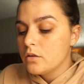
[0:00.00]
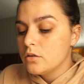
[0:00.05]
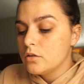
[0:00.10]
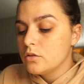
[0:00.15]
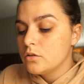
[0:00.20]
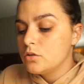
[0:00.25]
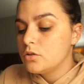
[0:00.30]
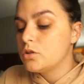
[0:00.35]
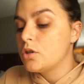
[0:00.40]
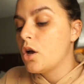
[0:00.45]

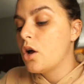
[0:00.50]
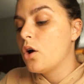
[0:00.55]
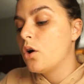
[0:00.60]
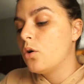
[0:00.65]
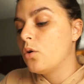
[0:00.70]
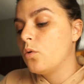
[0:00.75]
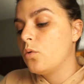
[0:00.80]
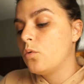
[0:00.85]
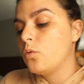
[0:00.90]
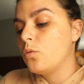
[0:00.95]

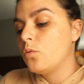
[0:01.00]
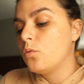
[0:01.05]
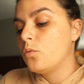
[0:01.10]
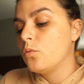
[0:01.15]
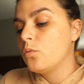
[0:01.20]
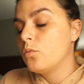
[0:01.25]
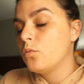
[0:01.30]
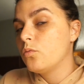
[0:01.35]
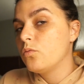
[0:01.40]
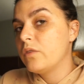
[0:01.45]
So
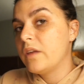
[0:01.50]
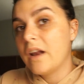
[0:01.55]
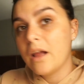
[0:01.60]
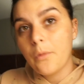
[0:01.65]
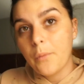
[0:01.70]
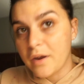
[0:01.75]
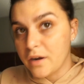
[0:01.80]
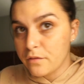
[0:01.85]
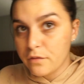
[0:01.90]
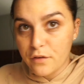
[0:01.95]
then I
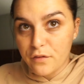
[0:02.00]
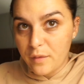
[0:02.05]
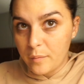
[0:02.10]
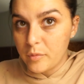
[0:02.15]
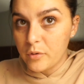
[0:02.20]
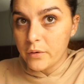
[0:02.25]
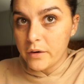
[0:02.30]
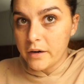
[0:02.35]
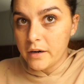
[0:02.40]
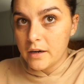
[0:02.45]
waited for
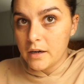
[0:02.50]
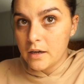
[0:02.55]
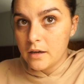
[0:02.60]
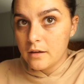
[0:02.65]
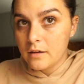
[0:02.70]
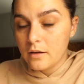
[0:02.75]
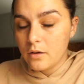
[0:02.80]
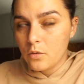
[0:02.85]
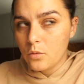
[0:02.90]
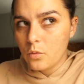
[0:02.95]
February,
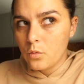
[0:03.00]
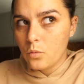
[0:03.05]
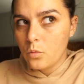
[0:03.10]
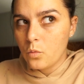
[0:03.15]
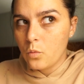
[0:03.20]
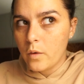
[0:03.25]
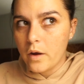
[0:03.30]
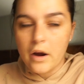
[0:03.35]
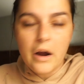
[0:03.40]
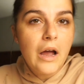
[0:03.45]

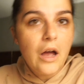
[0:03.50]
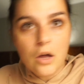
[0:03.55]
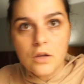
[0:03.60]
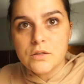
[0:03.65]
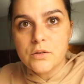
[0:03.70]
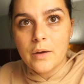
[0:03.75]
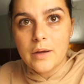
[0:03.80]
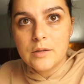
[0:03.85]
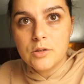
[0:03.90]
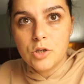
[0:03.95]
where I
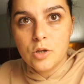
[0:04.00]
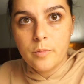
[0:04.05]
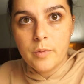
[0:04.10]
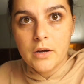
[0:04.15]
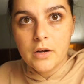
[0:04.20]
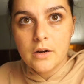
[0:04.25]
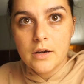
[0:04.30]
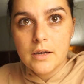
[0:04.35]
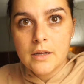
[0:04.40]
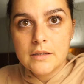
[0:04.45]
also had 2
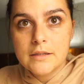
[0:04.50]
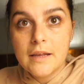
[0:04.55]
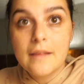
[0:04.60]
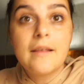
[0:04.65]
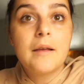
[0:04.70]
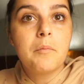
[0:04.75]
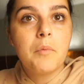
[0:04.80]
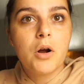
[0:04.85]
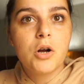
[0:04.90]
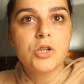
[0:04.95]
periods, and
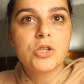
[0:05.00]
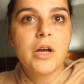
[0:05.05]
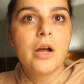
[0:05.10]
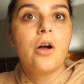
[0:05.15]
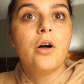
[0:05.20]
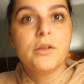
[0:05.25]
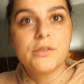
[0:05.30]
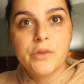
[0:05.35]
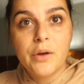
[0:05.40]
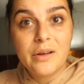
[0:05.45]
then March I
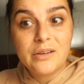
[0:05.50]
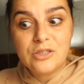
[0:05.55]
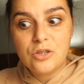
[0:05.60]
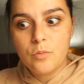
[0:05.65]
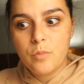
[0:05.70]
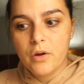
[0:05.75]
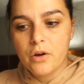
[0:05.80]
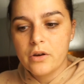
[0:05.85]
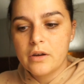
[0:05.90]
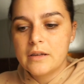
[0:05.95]
also had 2
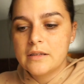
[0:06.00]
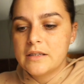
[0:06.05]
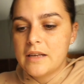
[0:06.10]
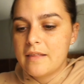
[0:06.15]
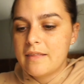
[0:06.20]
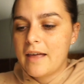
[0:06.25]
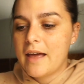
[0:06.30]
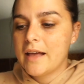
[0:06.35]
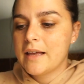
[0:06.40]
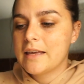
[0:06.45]
periods,
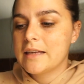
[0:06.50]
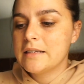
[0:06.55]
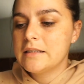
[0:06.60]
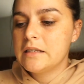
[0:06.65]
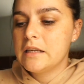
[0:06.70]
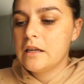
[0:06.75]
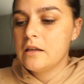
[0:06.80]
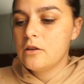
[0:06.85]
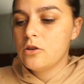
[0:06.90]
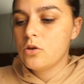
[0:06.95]
and that
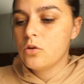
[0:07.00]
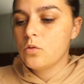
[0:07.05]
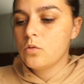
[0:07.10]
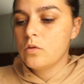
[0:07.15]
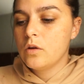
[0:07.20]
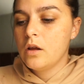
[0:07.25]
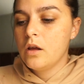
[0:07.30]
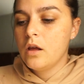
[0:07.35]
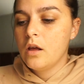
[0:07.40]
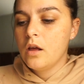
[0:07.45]

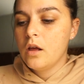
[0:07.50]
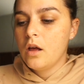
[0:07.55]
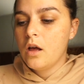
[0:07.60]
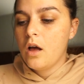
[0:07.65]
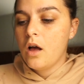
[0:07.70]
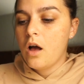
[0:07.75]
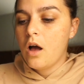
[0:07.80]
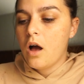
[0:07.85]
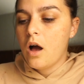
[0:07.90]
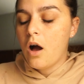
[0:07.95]
continued
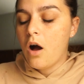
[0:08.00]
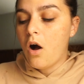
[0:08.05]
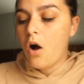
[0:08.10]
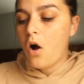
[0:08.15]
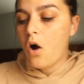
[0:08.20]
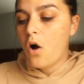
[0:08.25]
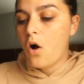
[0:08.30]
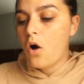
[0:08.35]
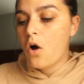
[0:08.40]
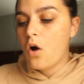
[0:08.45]

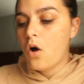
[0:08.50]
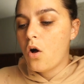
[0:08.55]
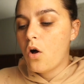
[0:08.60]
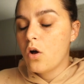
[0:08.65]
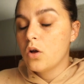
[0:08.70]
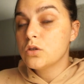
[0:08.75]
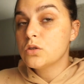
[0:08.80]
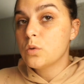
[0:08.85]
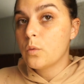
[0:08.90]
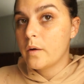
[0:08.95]

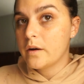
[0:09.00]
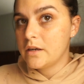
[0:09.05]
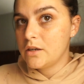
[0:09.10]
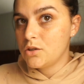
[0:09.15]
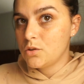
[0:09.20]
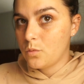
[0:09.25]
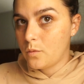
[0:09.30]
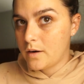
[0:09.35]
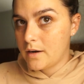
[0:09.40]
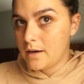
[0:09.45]
all
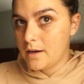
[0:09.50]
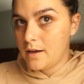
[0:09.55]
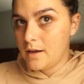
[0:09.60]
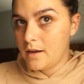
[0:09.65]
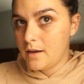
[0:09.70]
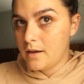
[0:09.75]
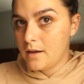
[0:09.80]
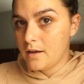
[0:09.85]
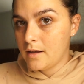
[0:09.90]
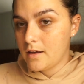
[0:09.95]

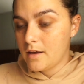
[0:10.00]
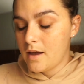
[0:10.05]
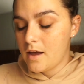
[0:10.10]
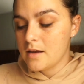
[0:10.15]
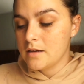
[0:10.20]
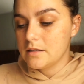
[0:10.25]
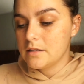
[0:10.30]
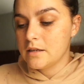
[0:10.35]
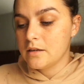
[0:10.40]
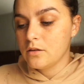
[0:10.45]
2020
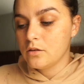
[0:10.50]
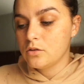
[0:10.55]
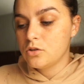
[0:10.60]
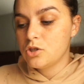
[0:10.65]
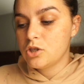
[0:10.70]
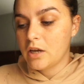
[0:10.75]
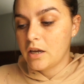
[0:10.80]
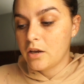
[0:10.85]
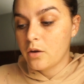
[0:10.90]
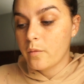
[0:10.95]
until
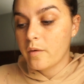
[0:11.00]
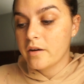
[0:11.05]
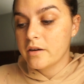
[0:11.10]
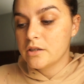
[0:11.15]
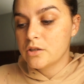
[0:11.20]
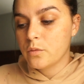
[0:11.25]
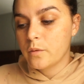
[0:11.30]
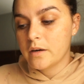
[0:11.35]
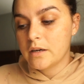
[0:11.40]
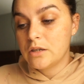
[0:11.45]
January
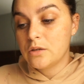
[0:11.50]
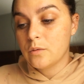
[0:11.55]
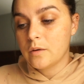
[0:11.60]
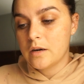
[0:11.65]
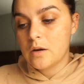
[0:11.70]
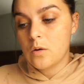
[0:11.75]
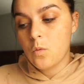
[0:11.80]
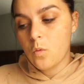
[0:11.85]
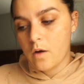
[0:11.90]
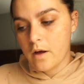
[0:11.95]

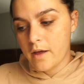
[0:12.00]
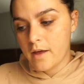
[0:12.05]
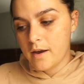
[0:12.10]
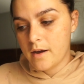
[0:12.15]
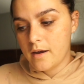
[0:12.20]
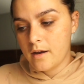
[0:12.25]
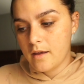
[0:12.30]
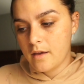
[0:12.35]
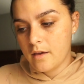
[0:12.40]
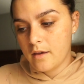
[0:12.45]

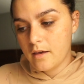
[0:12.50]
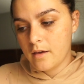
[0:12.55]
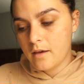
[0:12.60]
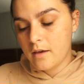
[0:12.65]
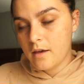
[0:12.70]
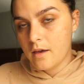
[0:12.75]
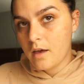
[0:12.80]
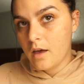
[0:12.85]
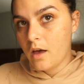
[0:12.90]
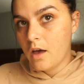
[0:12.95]
2021
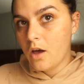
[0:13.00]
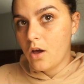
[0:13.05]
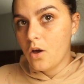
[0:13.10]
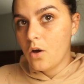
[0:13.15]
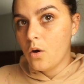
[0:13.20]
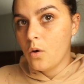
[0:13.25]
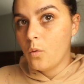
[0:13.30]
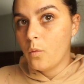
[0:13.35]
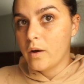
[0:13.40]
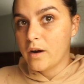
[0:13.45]

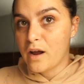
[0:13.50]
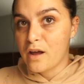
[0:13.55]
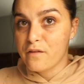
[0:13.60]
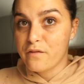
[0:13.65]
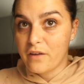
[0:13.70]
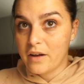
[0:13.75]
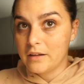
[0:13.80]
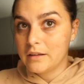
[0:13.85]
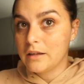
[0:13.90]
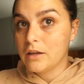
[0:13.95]
when I
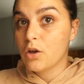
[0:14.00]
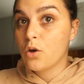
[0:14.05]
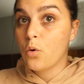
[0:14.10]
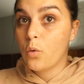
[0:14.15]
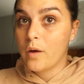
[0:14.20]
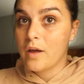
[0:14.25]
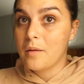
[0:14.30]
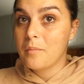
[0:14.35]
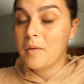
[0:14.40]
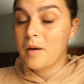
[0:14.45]
finally
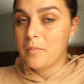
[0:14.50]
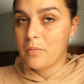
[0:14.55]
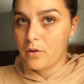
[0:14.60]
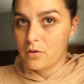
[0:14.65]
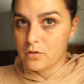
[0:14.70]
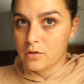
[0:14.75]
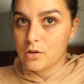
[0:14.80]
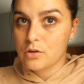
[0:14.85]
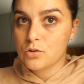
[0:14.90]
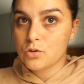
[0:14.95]
quit my
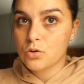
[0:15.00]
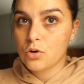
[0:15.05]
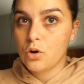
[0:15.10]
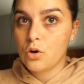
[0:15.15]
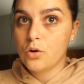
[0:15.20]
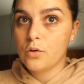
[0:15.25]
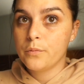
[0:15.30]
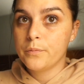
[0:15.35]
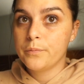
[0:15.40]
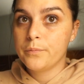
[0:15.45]
birth control.